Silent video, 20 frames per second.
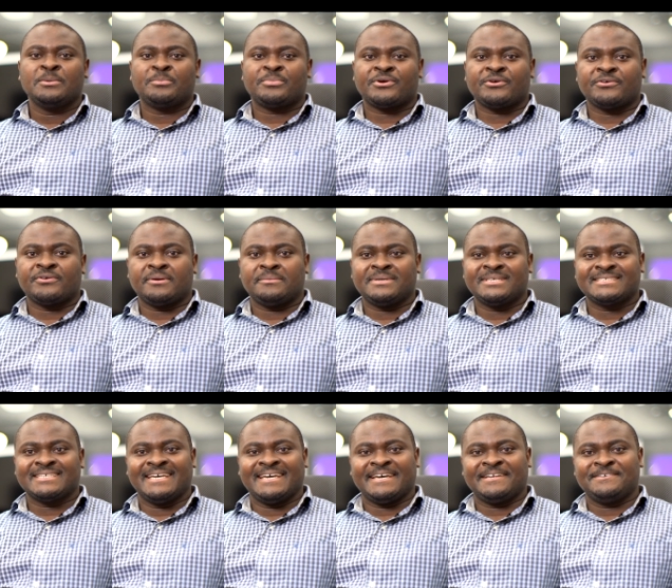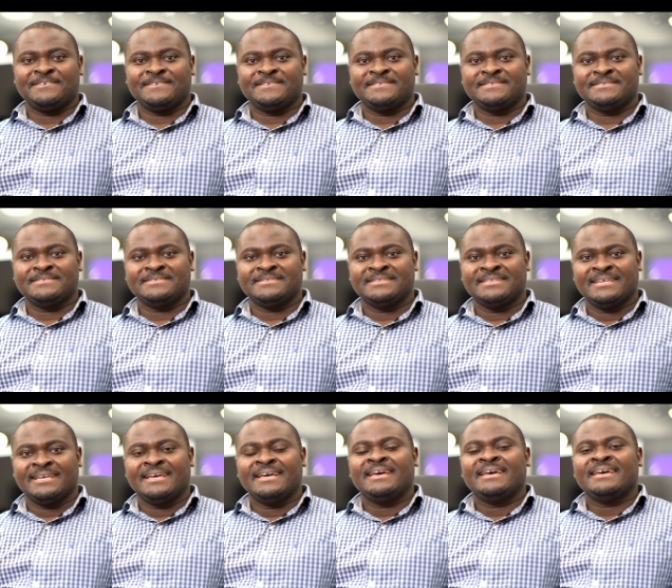program at Gannon.
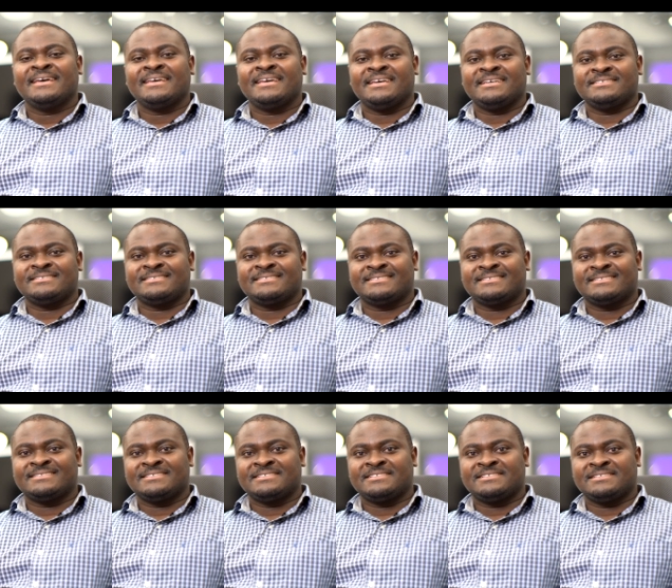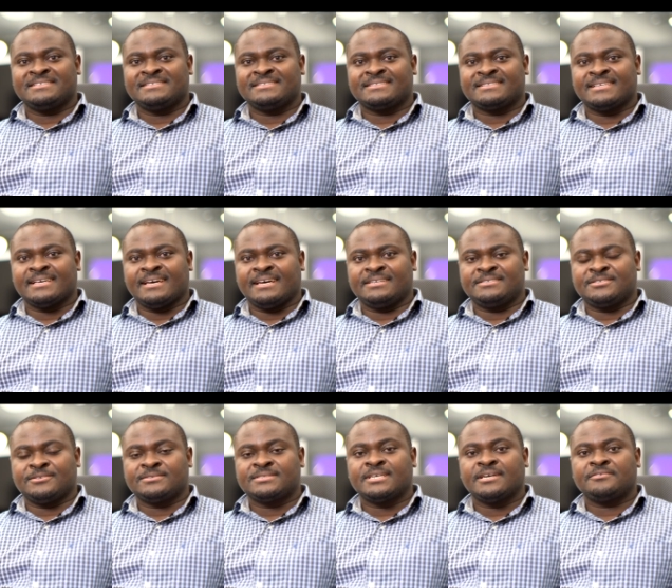Yes, this is uh,
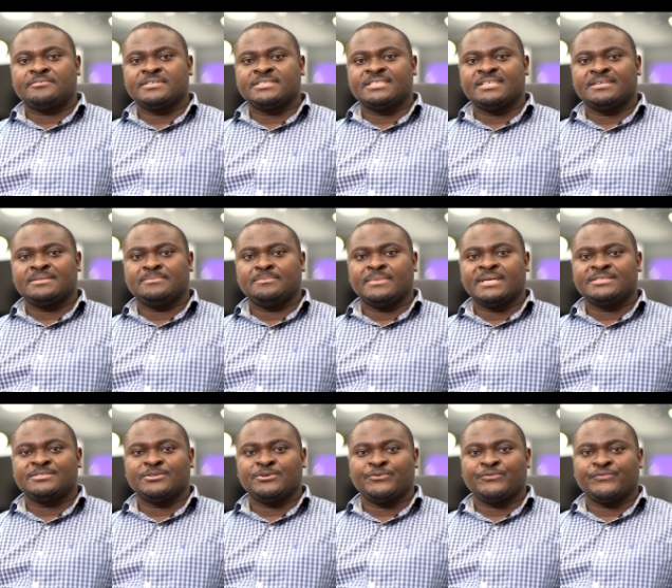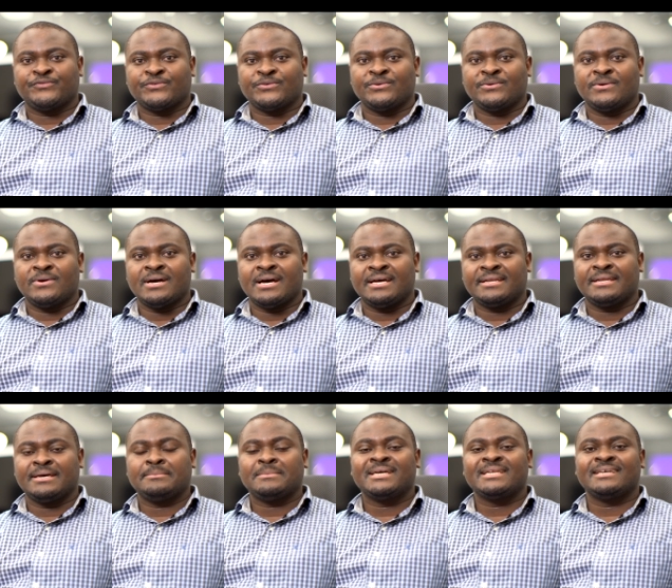Dr. Richard Matovu,
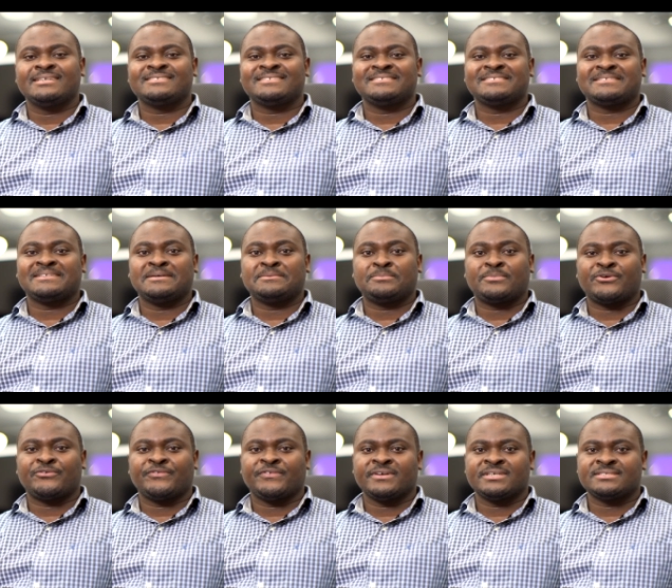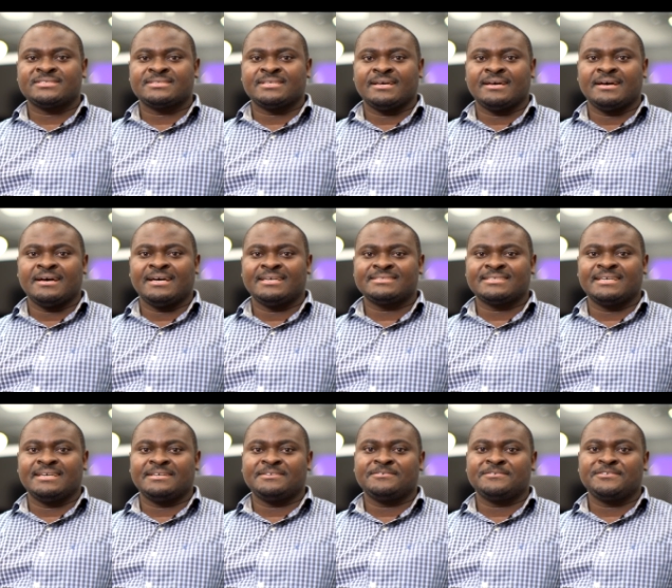and I'm an assistant professor
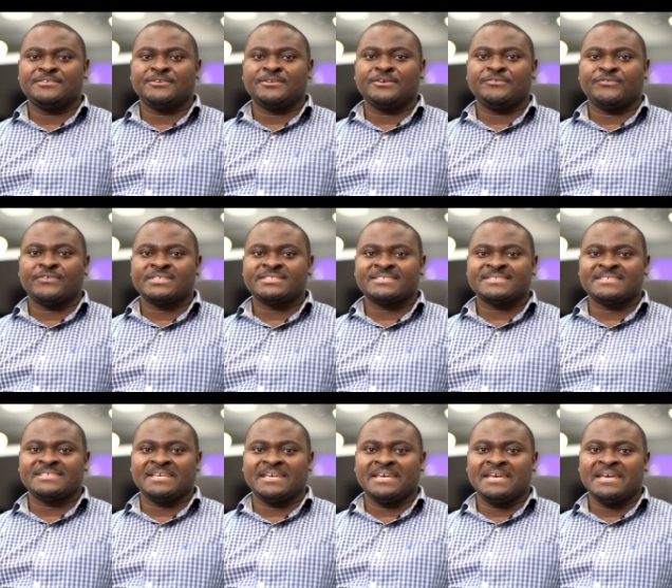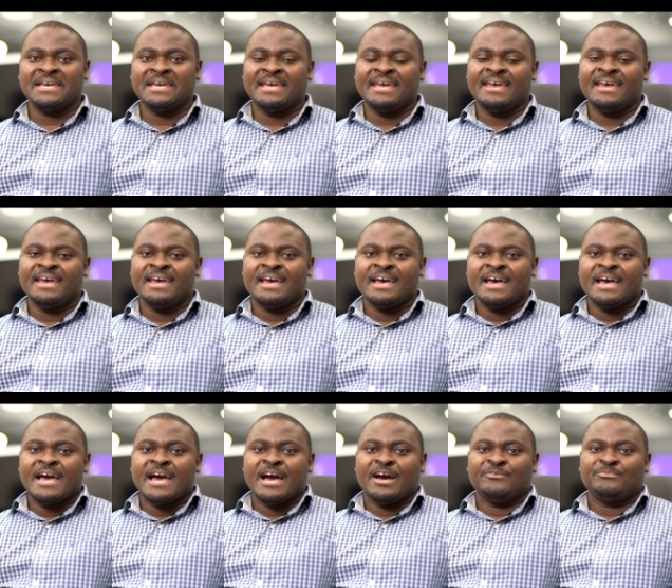at Gannon University.
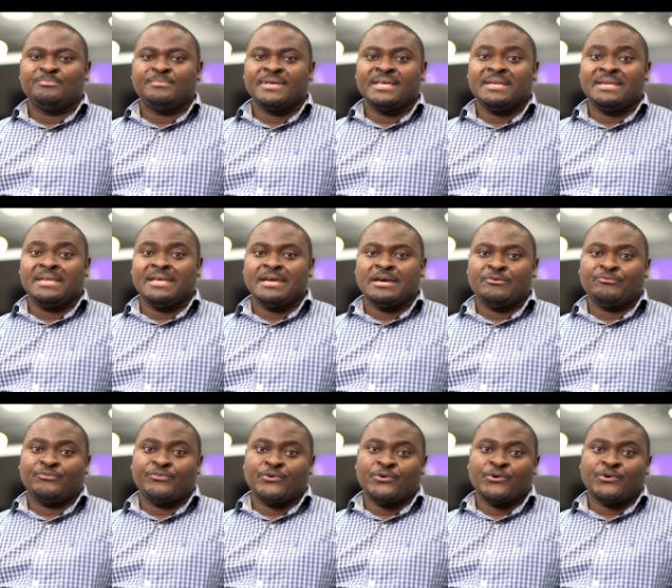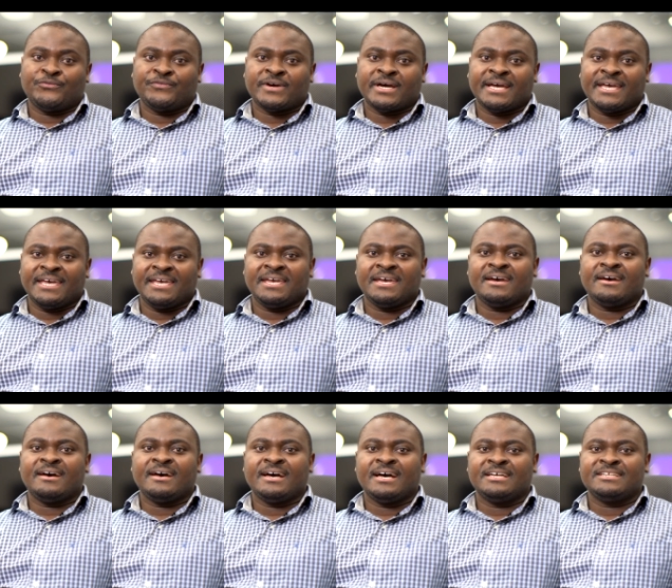I've been here for over a
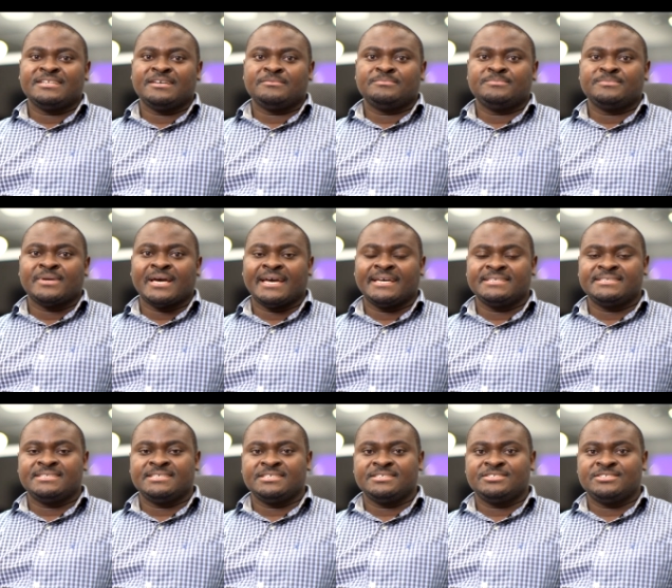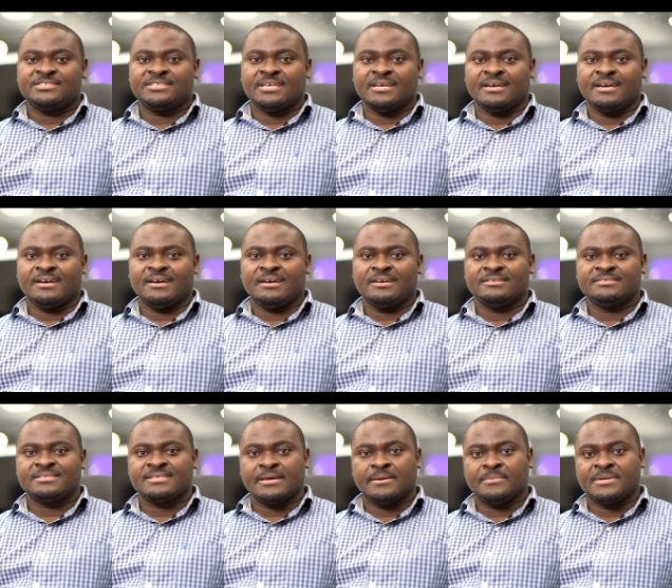year and um, I teach uh,
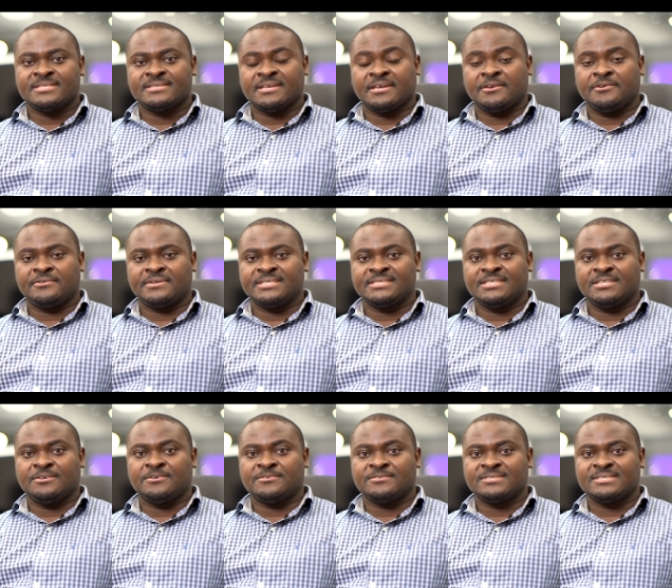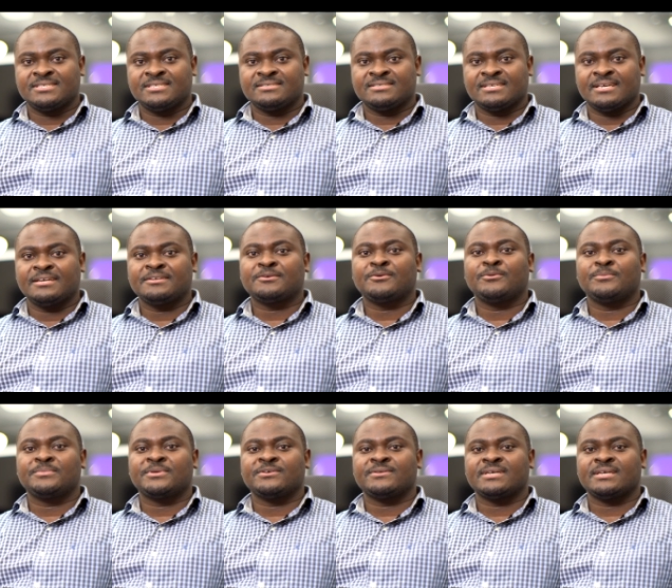cybersecurity courses and
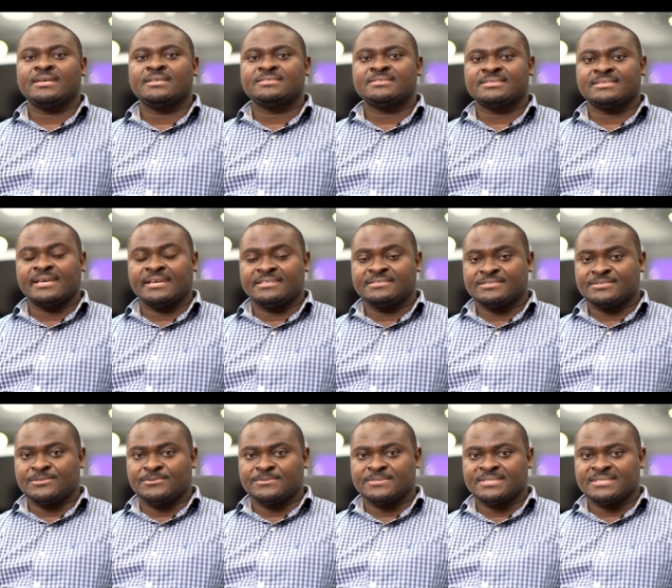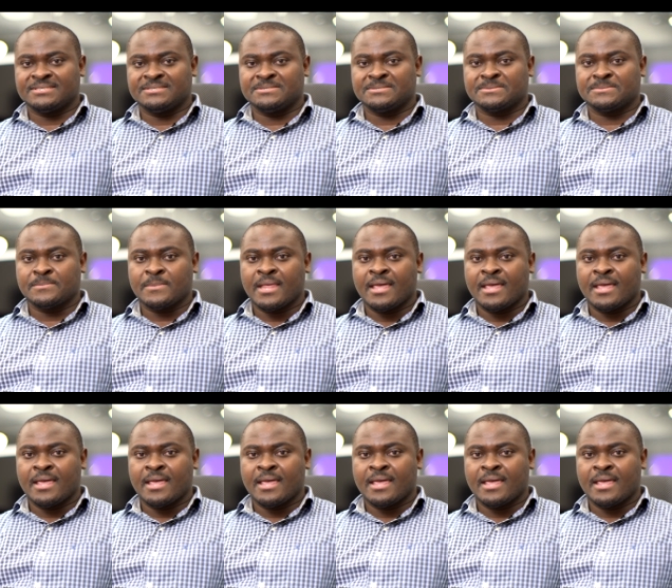computer science courses.